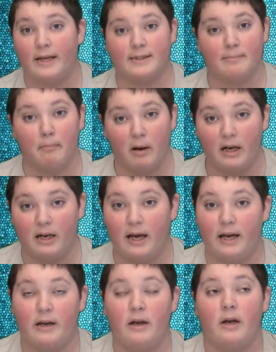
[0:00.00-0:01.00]
It's
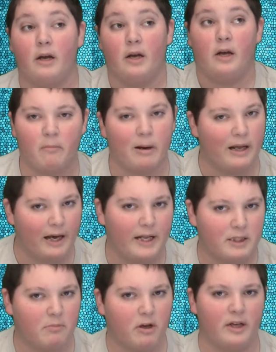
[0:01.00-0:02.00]
Monday. Everybody
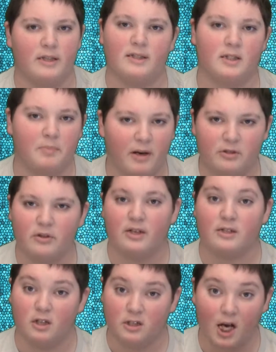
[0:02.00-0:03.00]
hates Mondays, and especially
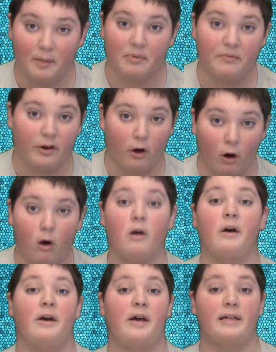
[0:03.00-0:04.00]
because on top of it all,
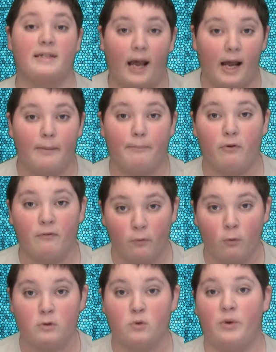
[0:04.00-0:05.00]
it's April
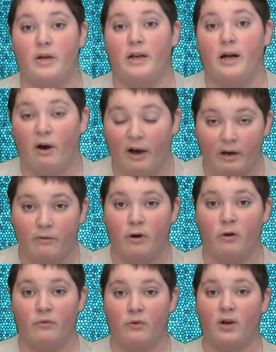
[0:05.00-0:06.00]
Fool's Week. Now, I don't know
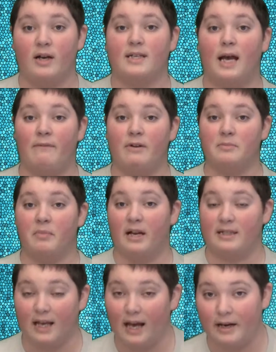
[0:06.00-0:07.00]
if you guys have it as bad
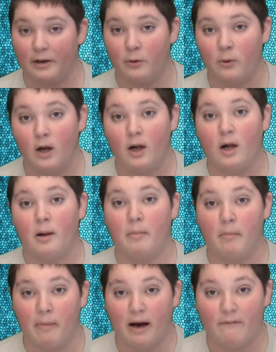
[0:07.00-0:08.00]
as I do,
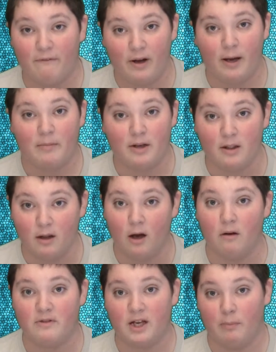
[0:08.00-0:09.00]
but my family
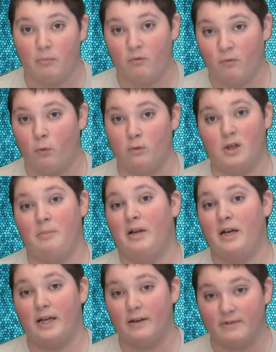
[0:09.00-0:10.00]
loves April Fools. I mean,
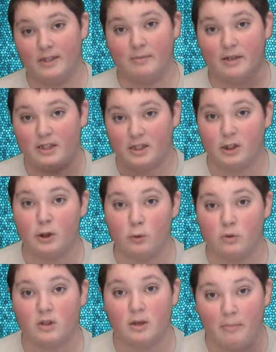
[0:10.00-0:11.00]
it gives them an
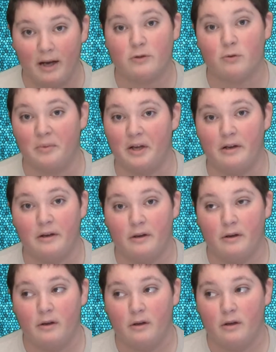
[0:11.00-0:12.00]
excuse to mess with me.
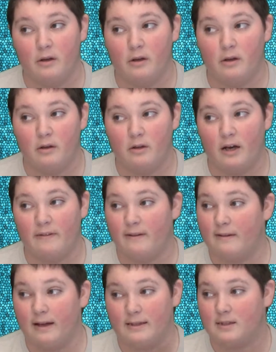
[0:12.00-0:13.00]
Not
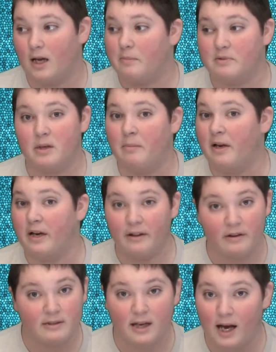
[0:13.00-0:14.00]
that that stops them any
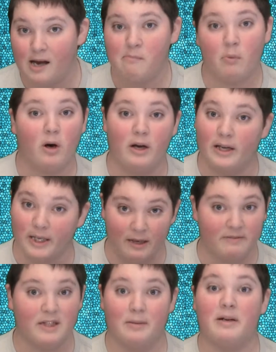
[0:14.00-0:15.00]
other time, but it
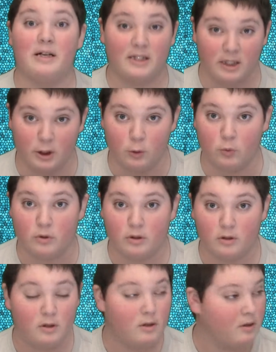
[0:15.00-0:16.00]
gives them an
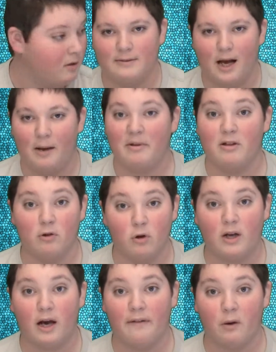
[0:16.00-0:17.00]
excuse. I mean,
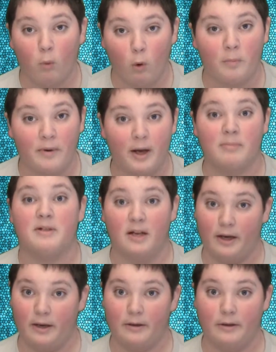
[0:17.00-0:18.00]
look how they woke me up
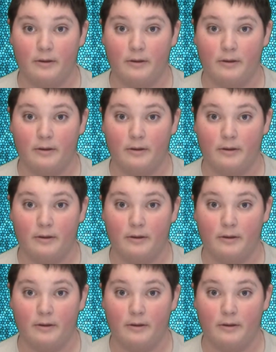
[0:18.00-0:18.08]
today.